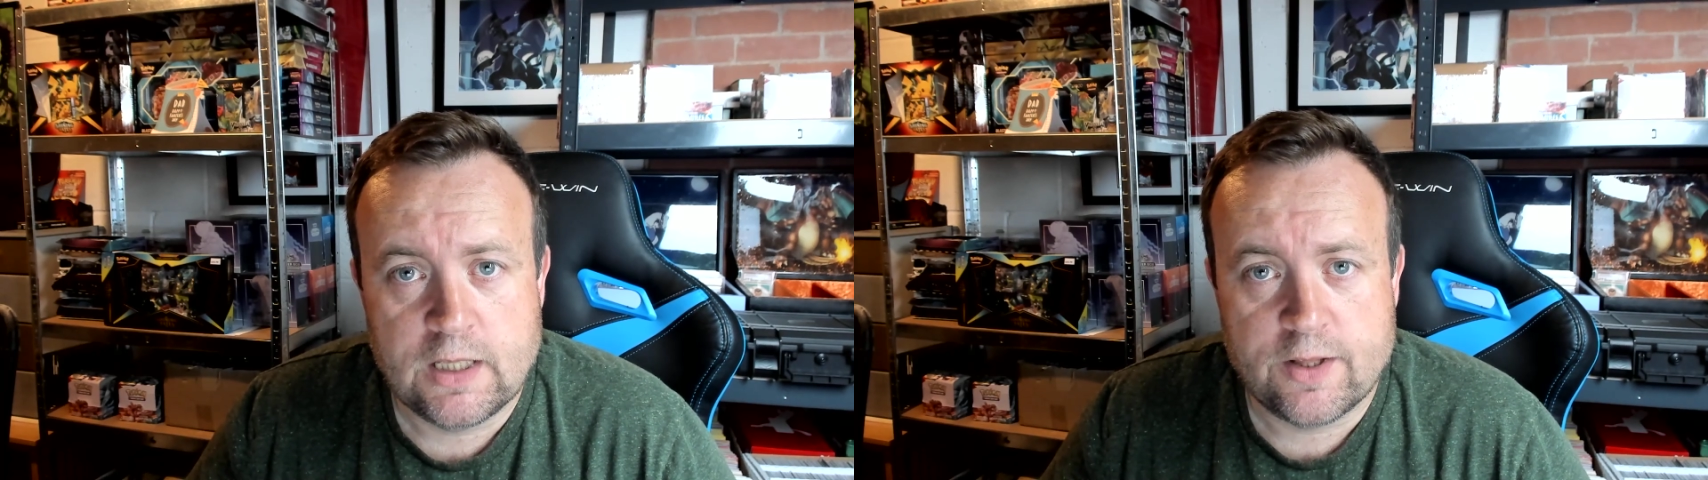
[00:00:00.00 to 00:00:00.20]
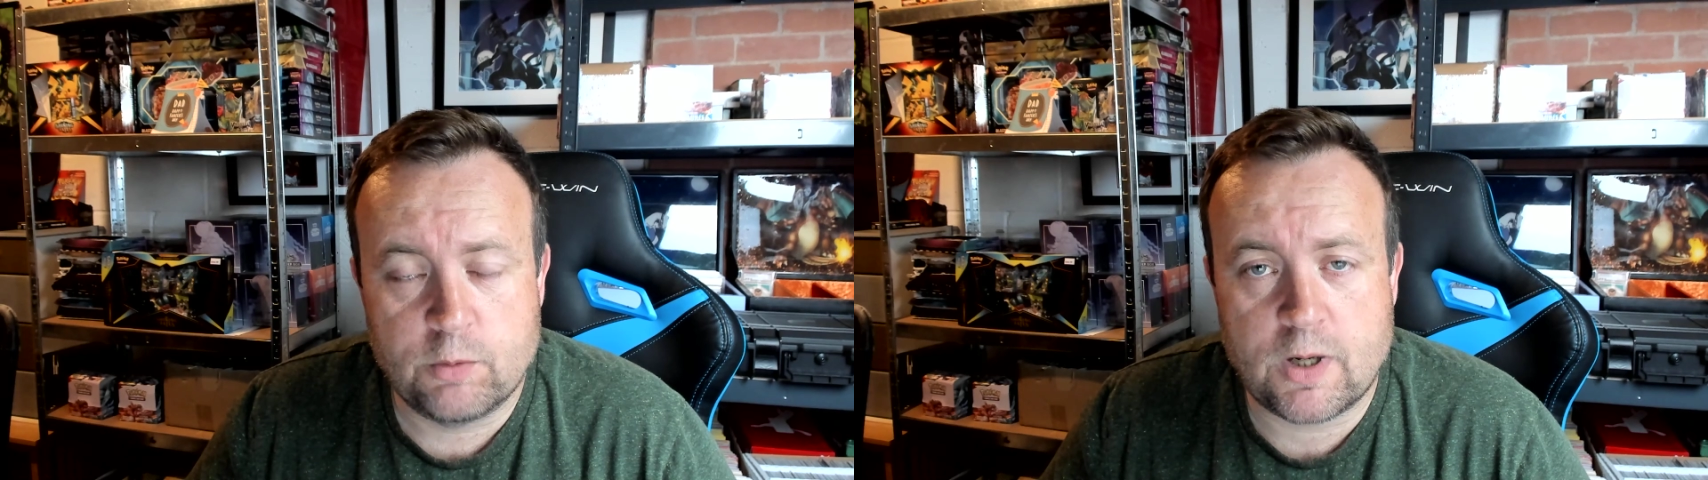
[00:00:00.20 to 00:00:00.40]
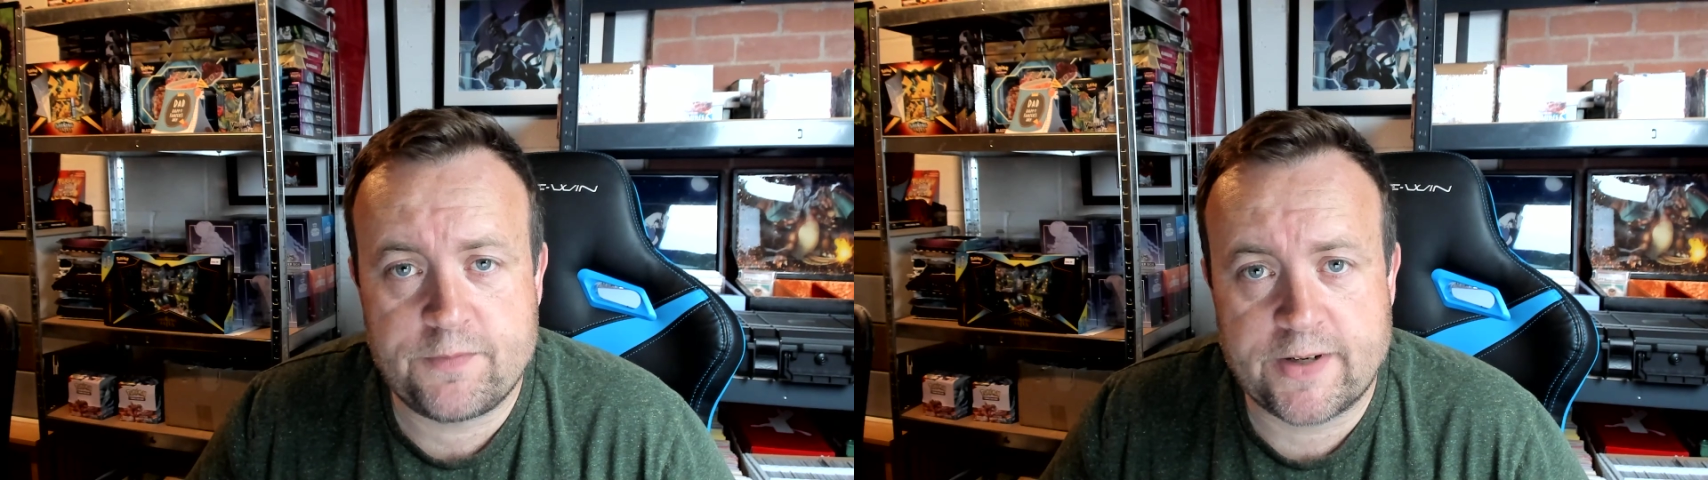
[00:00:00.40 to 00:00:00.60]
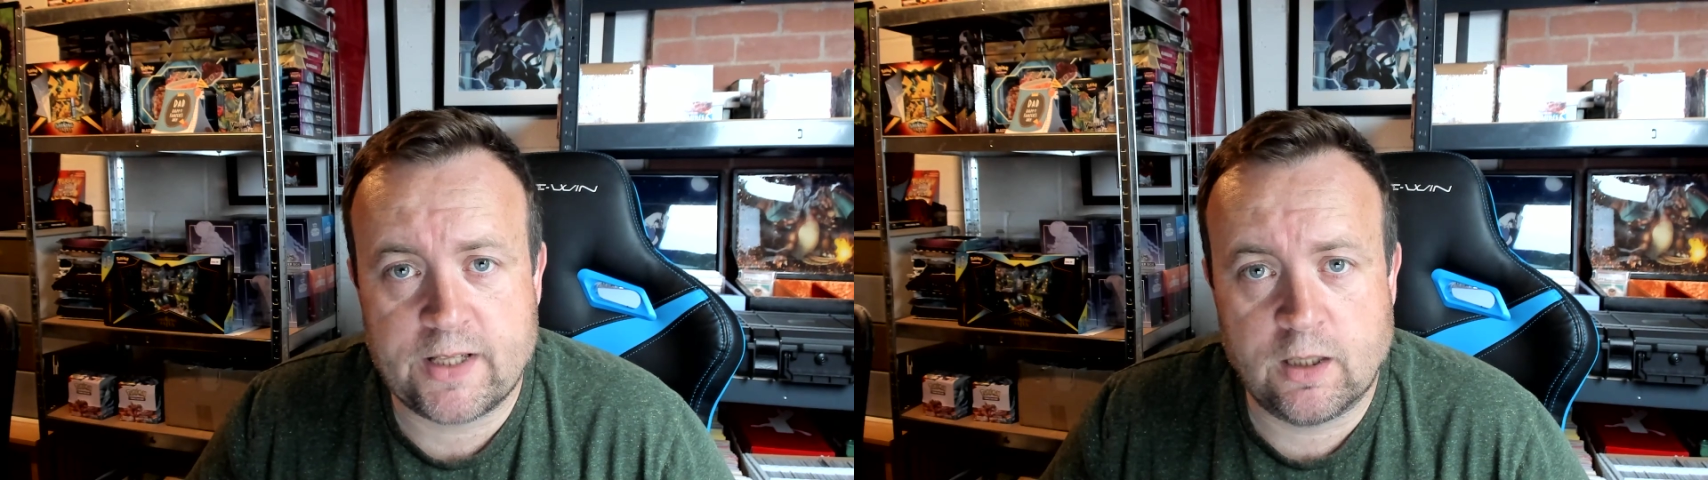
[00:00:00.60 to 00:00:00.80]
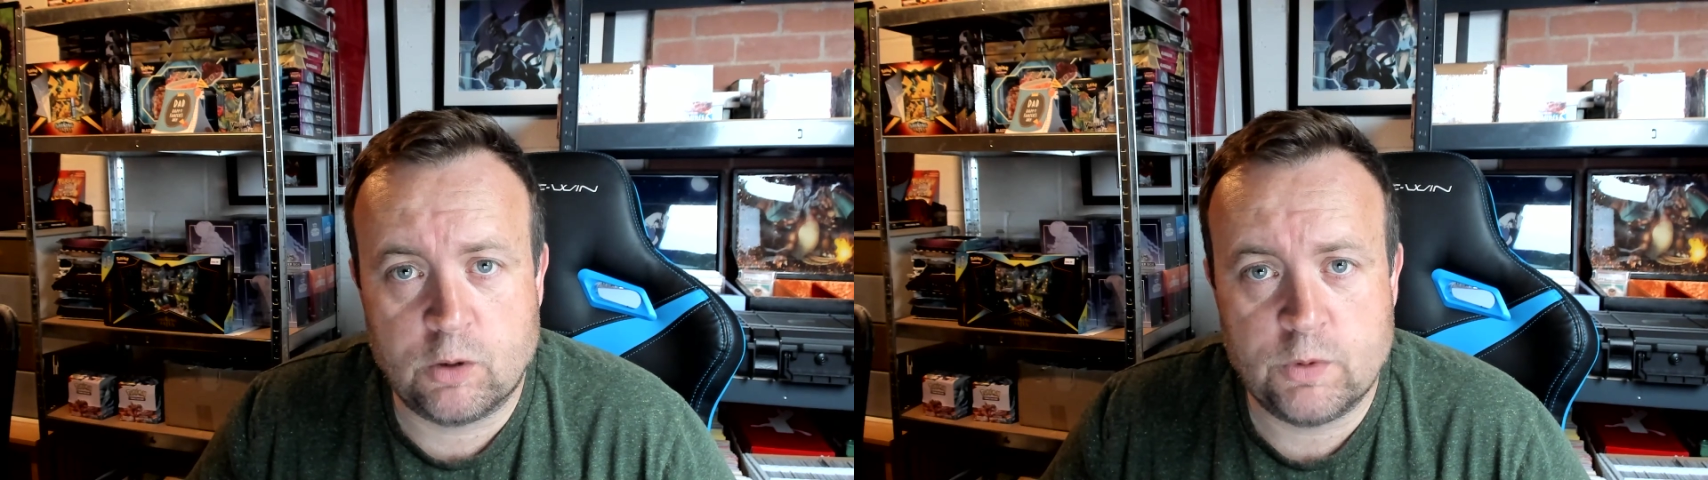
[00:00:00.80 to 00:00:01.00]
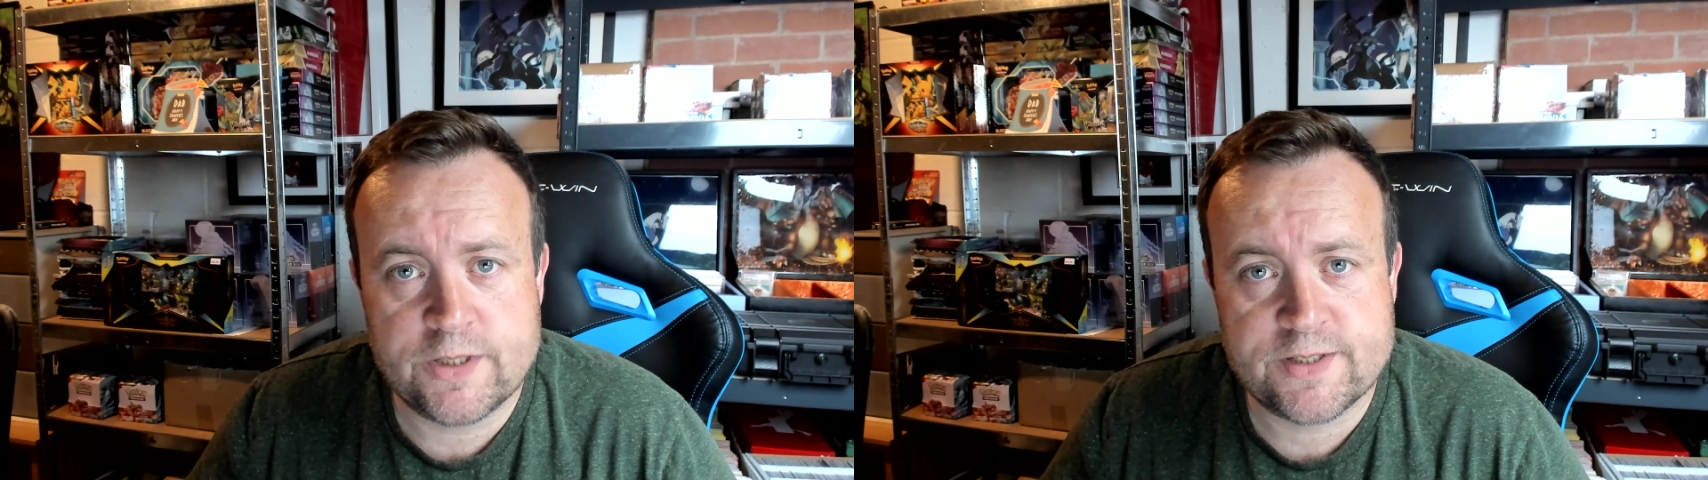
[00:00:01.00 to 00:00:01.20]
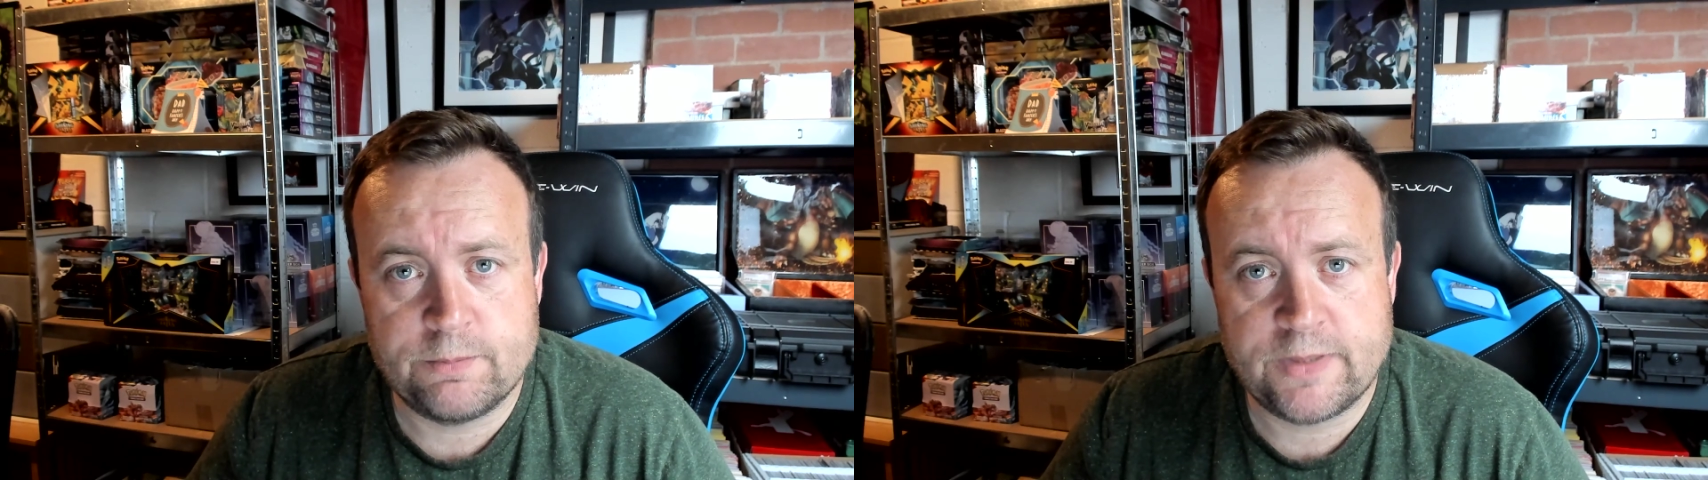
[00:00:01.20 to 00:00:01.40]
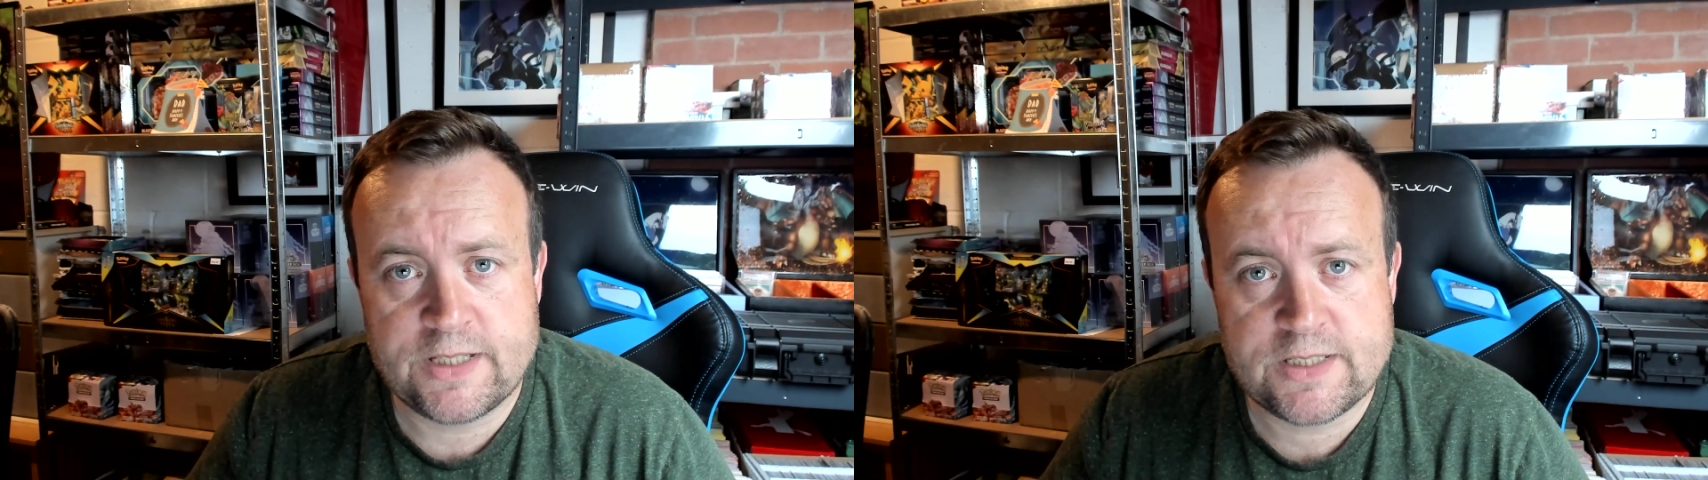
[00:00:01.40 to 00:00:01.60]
The wife had it a lot worse than me.